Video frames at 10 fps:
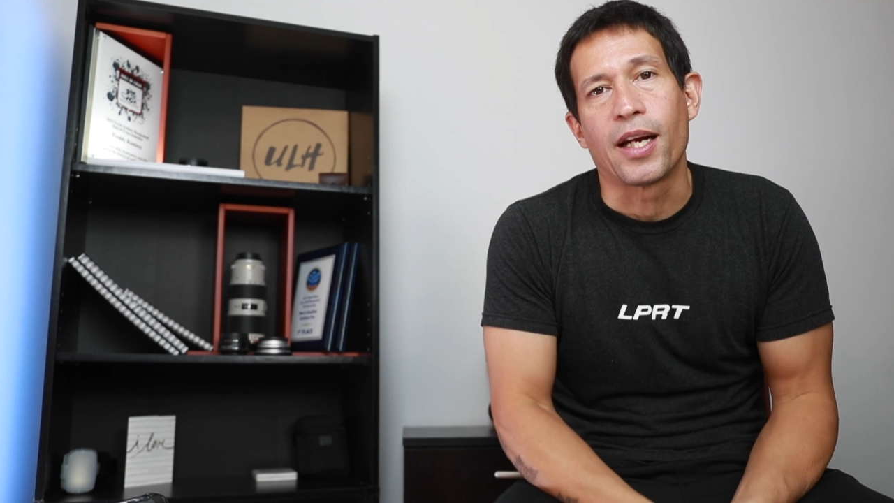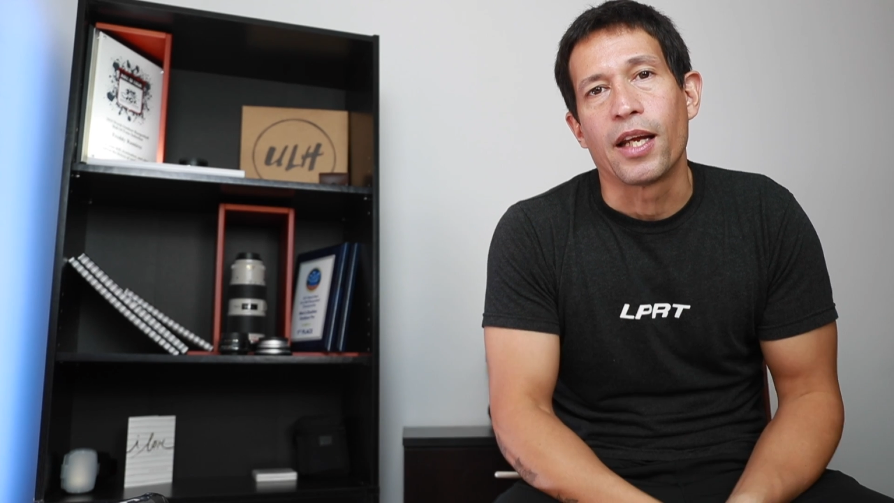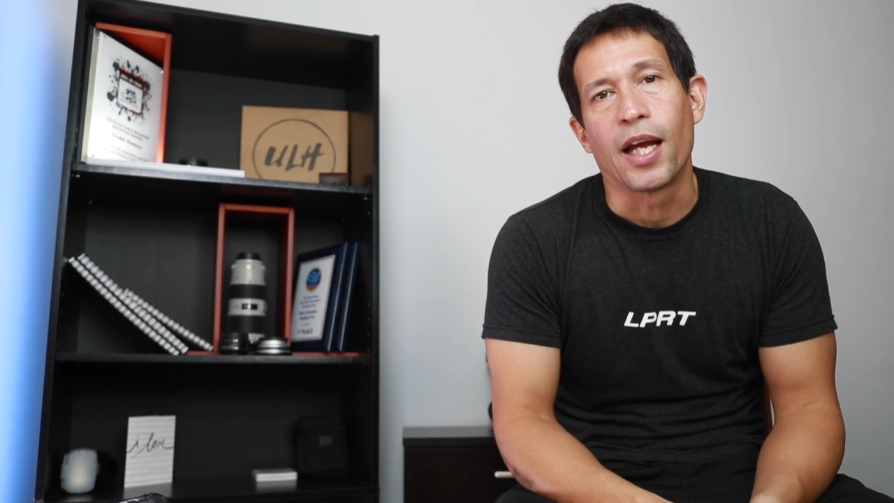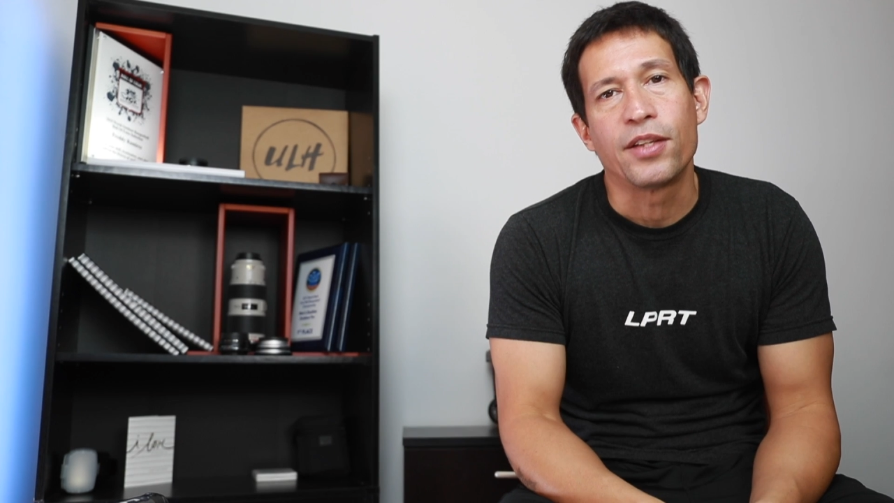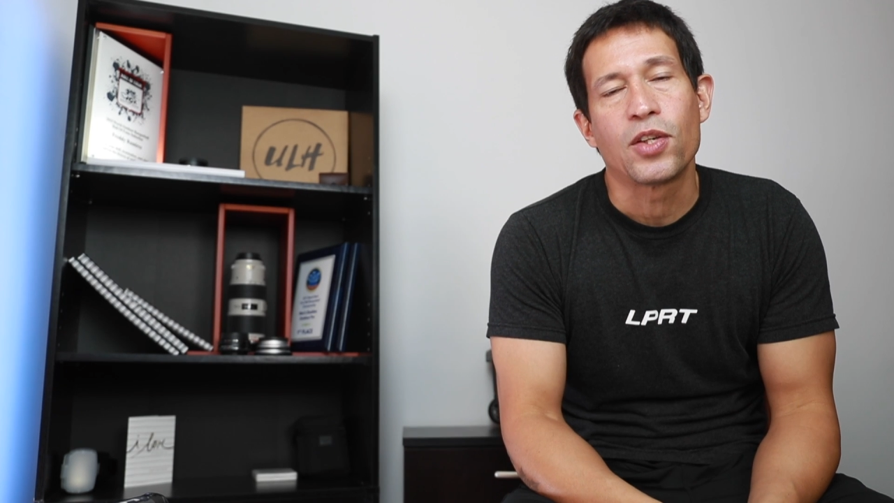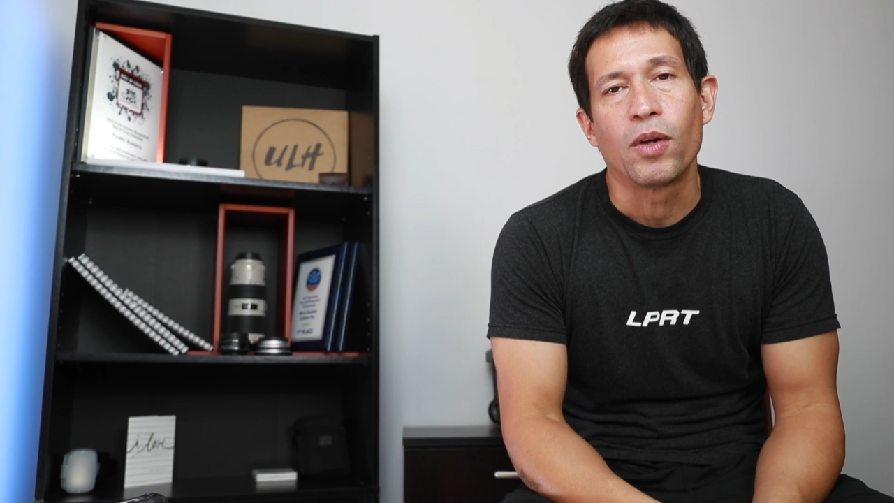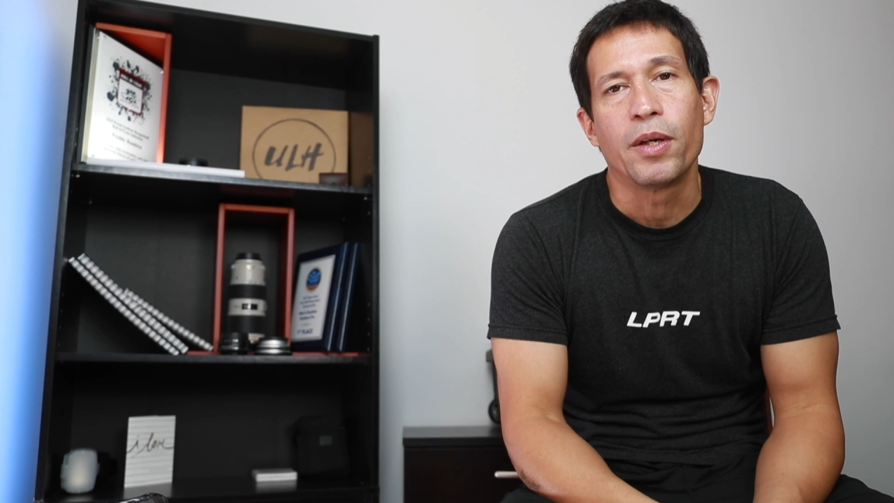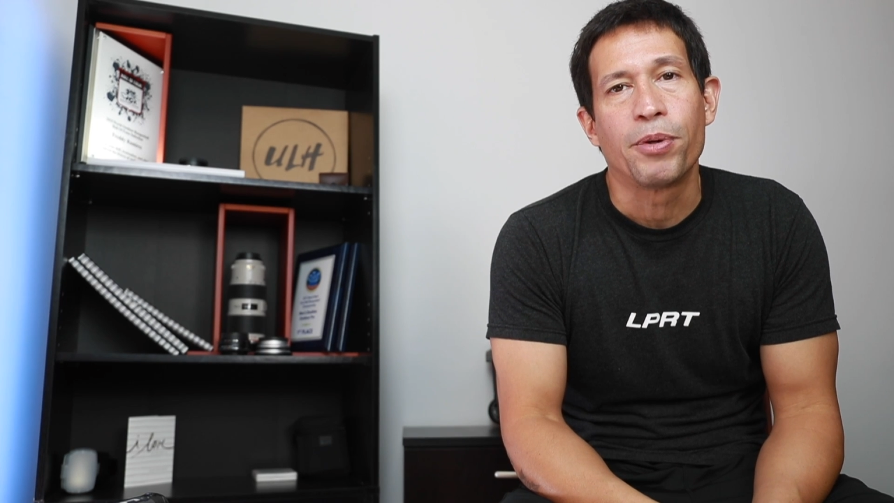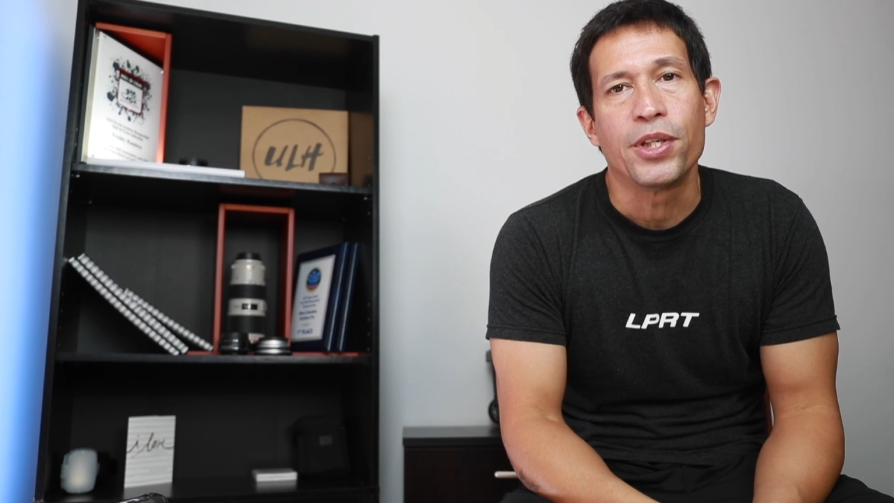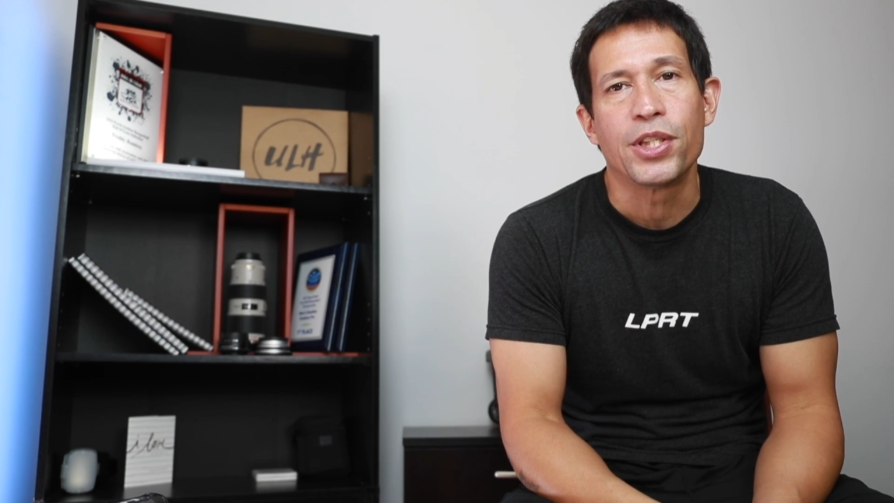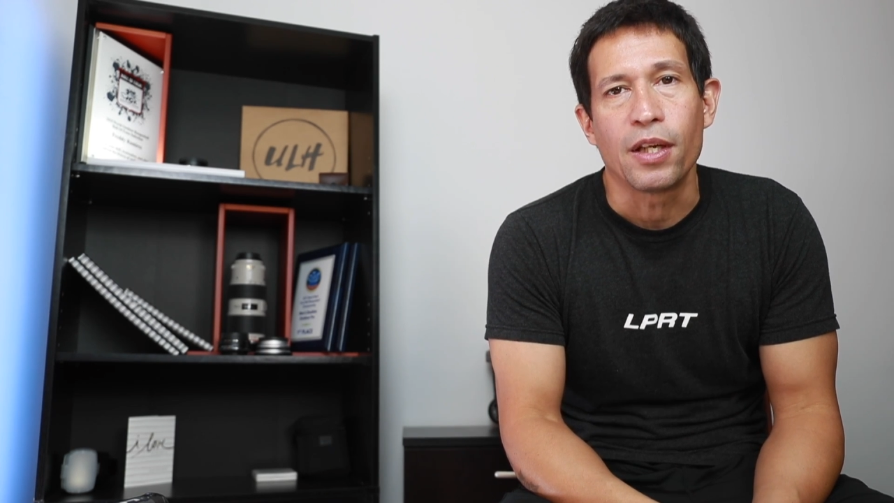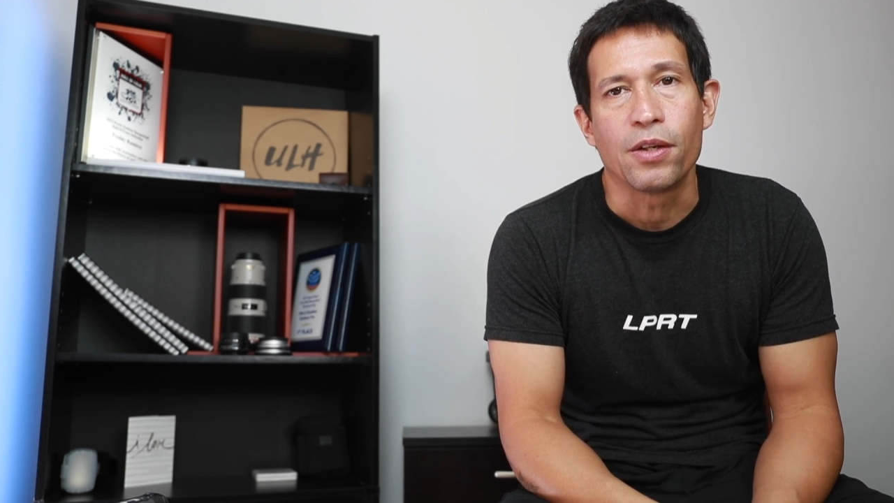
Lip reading: I totally appreciate